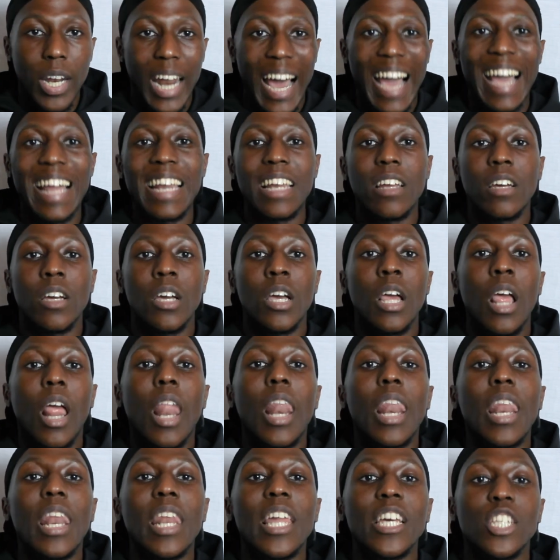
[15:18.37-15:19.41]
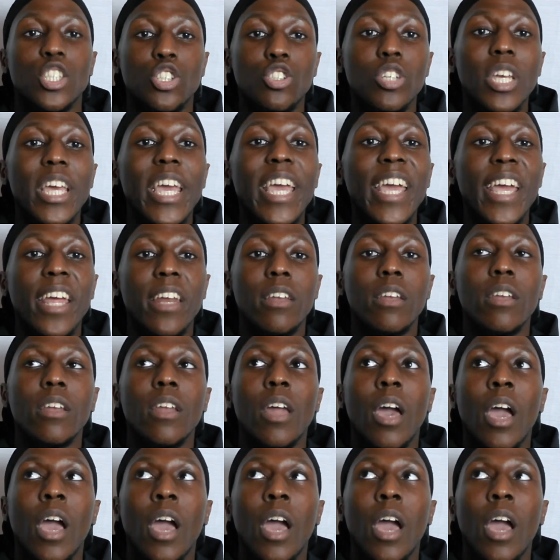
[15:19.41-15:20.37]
like lit in